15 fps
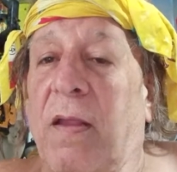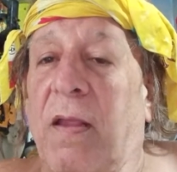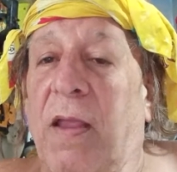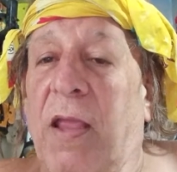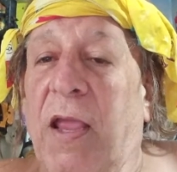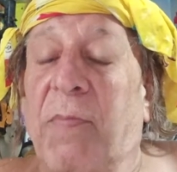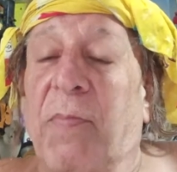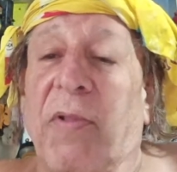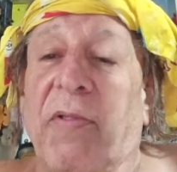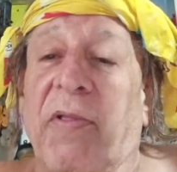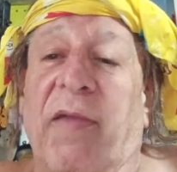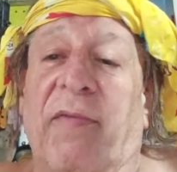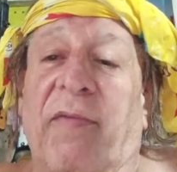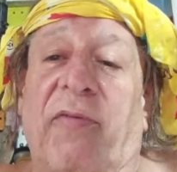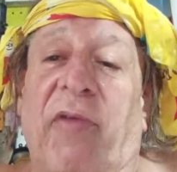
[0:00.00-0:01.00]
he
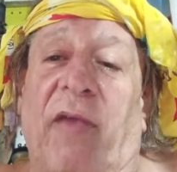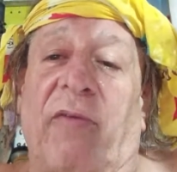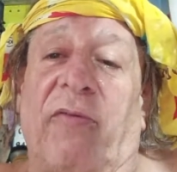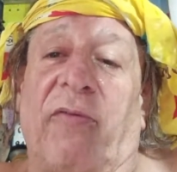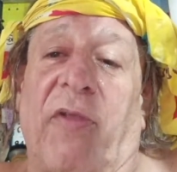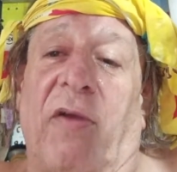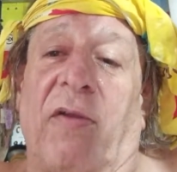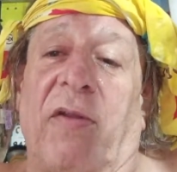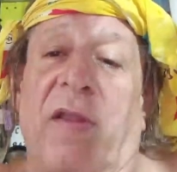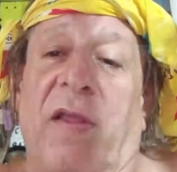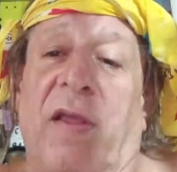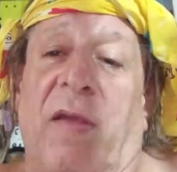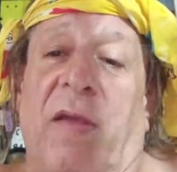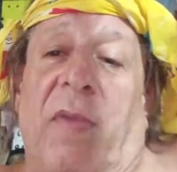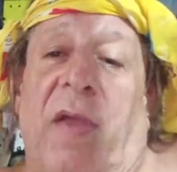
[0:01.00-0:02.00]
believes has done
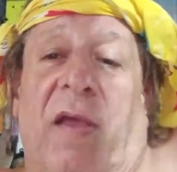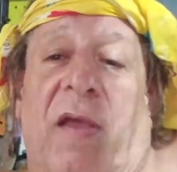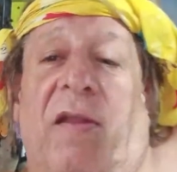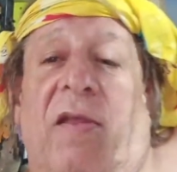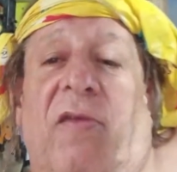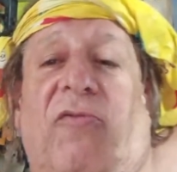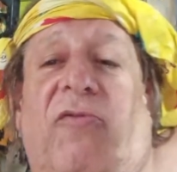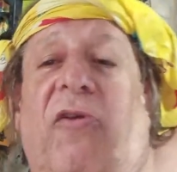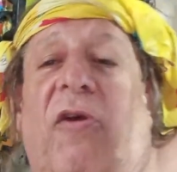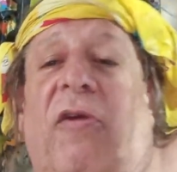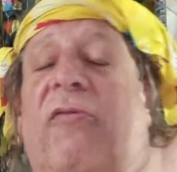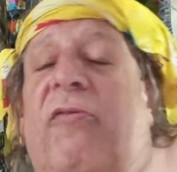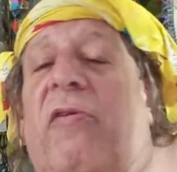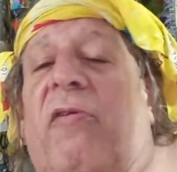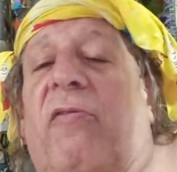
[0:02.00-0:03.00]
him an
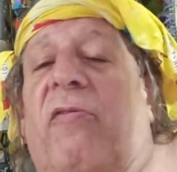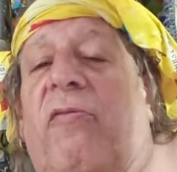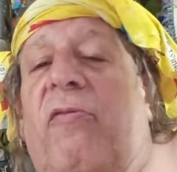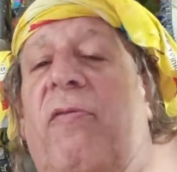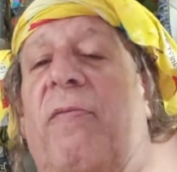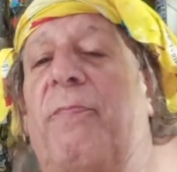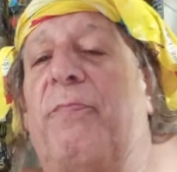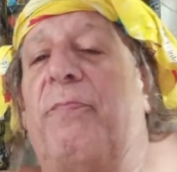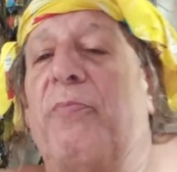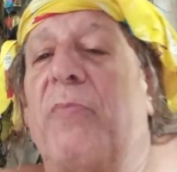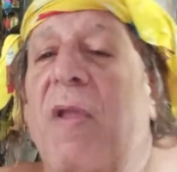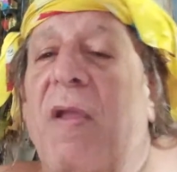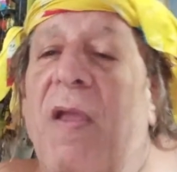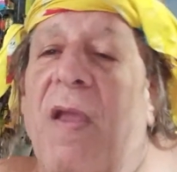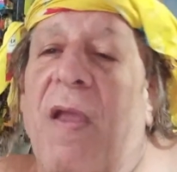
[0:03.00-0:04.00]
injustice.
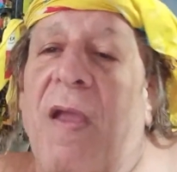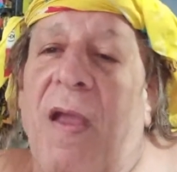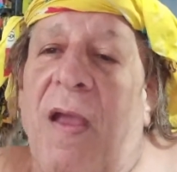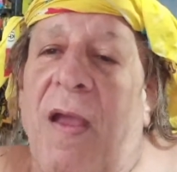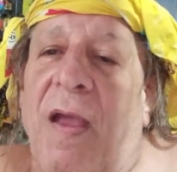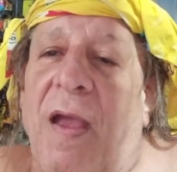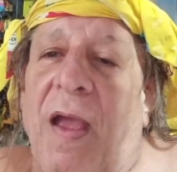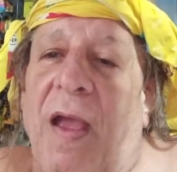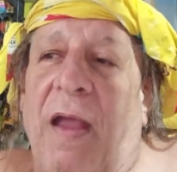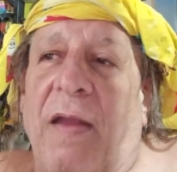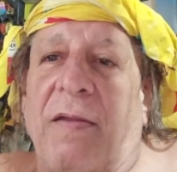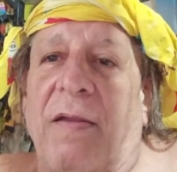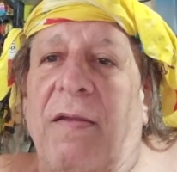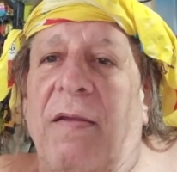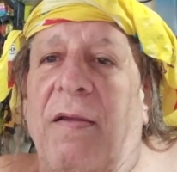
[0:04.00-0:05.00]
And